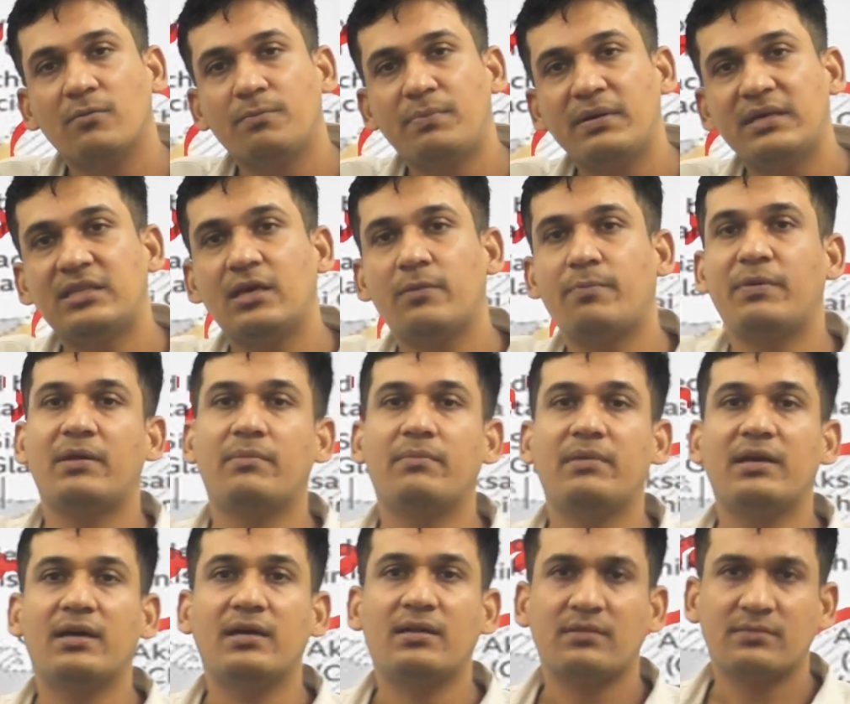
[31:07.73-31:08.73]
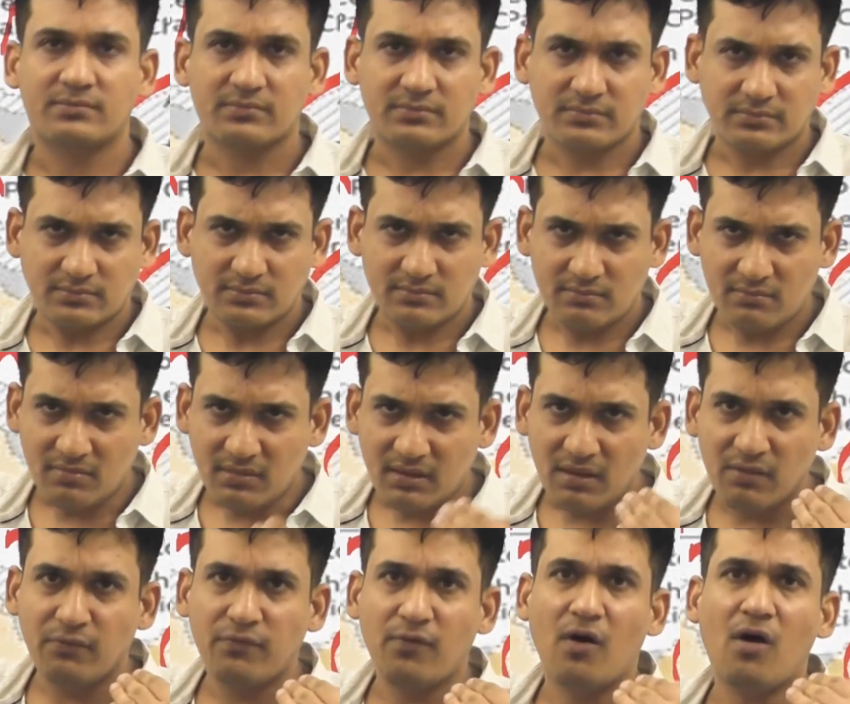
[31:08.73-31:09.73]
be the premier
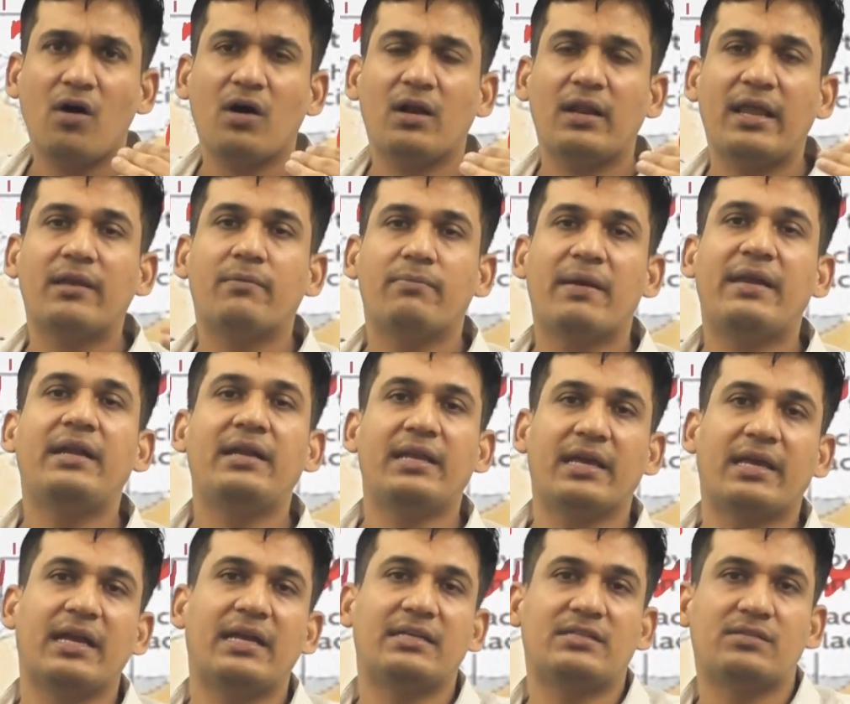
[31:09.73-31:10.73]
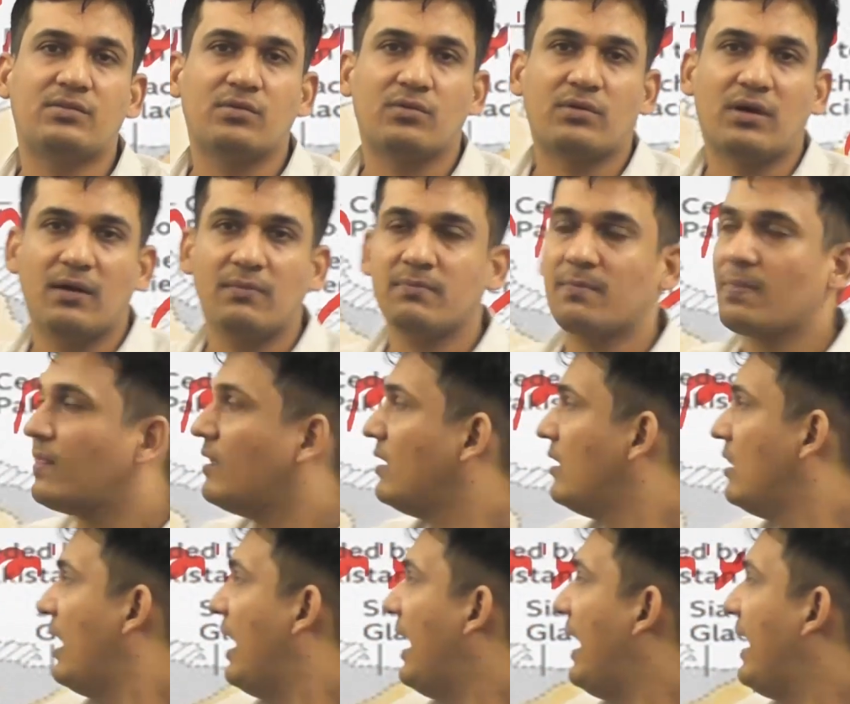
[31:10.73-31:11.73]
for many decades to come,
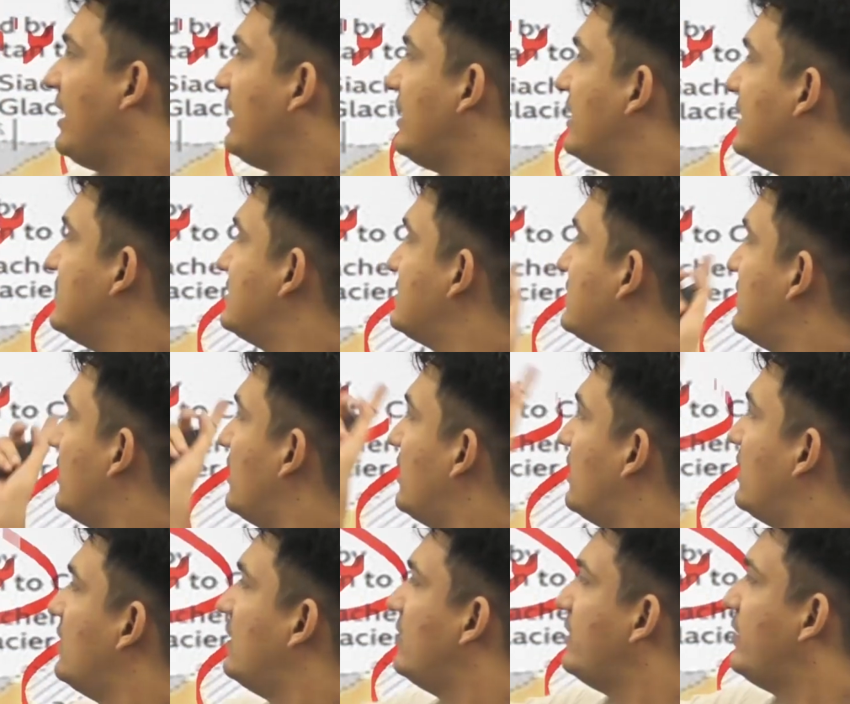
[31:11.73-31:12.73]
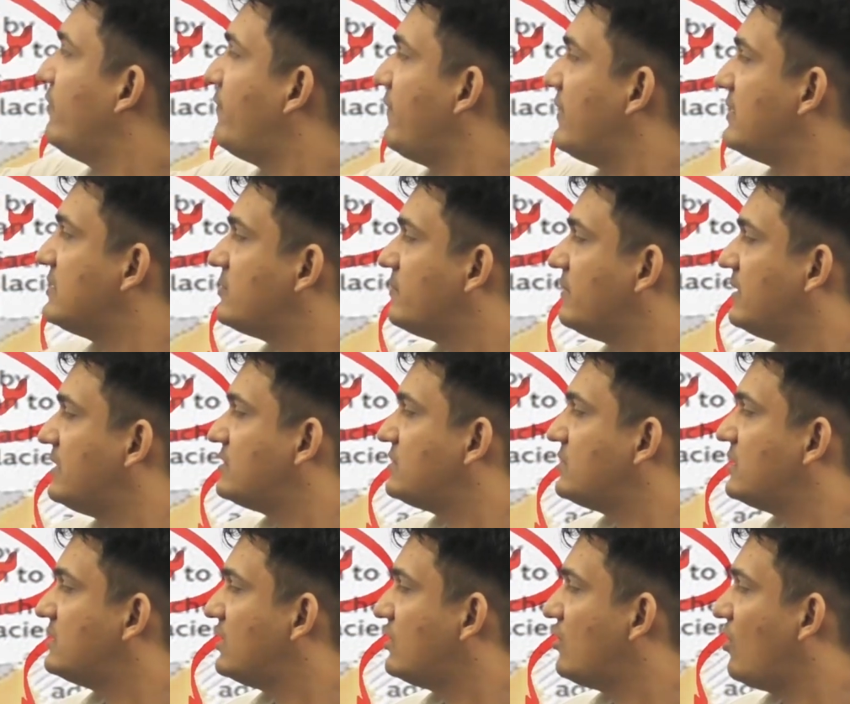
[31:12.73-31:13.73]
and his defense
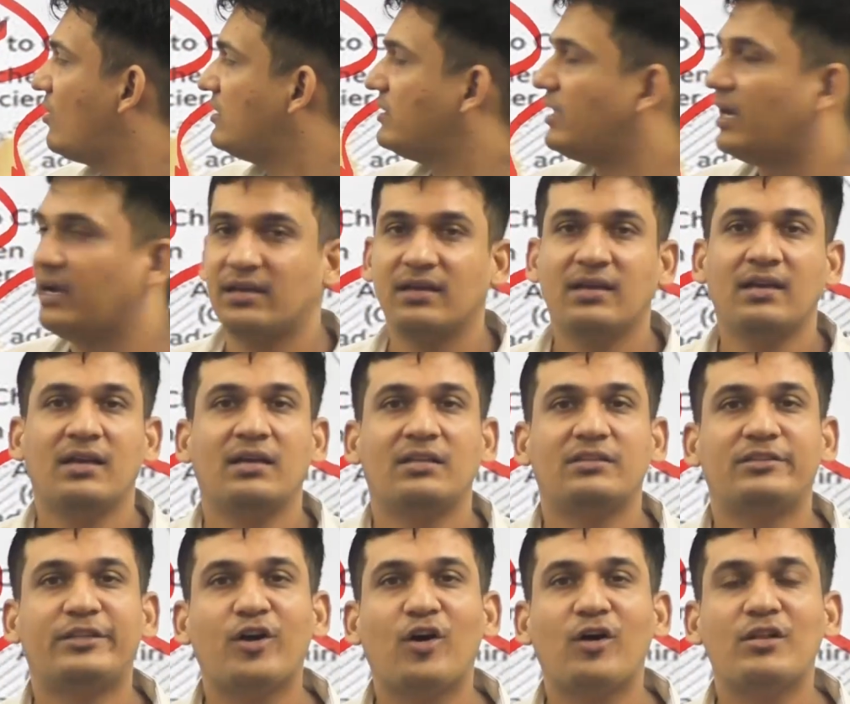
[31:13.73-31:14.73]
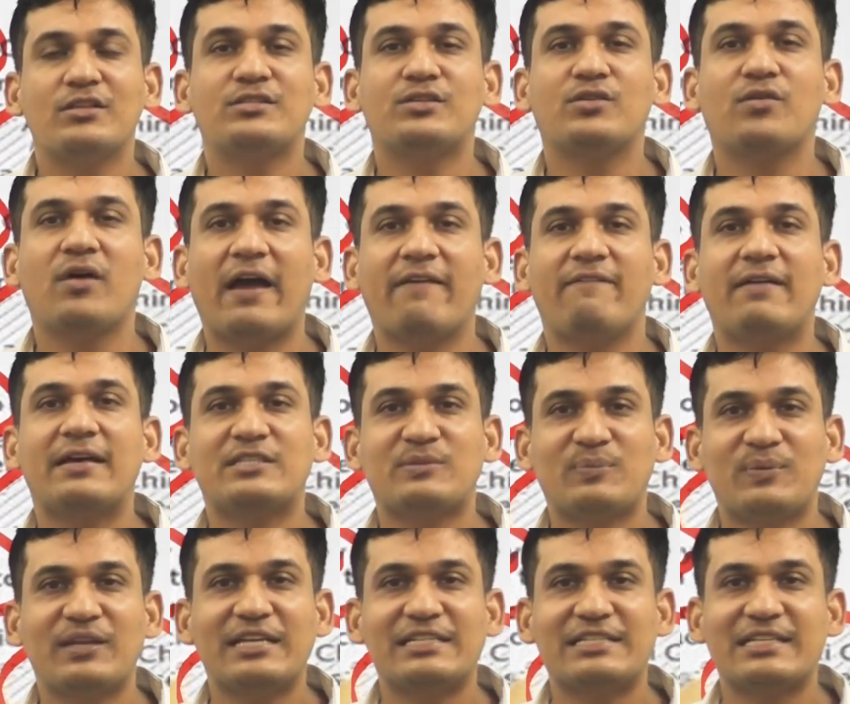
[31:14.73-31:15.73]
ministers and all that, they also have
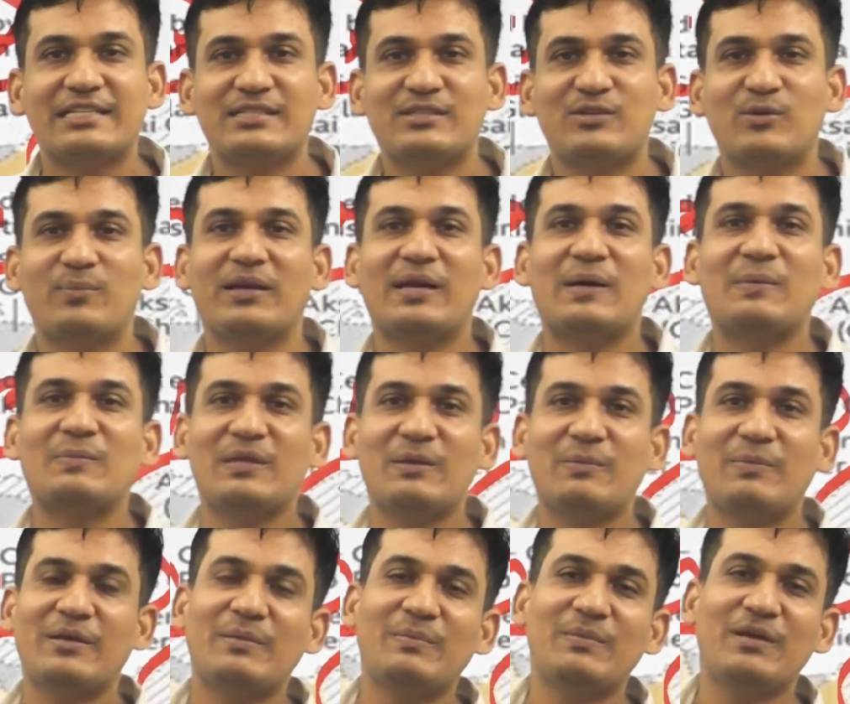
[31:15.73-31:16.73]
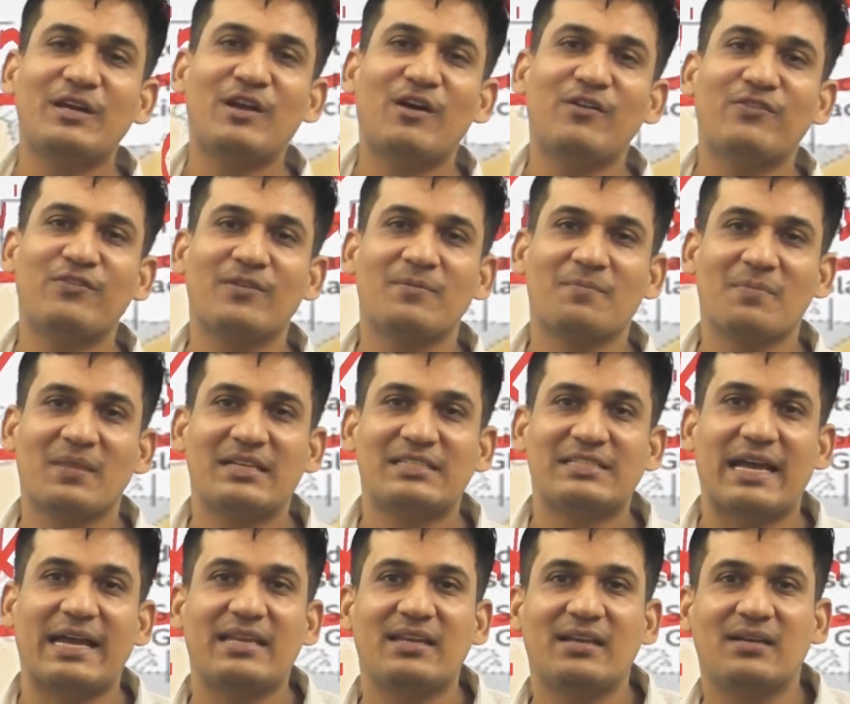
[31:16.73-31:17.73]
aspirations to become the premier of
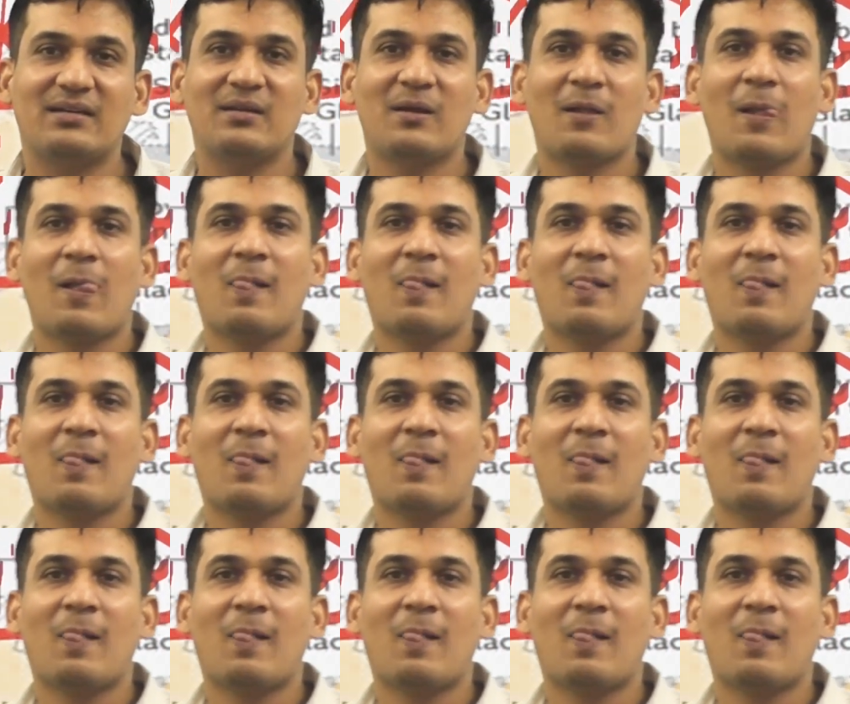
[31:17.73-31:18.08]
China.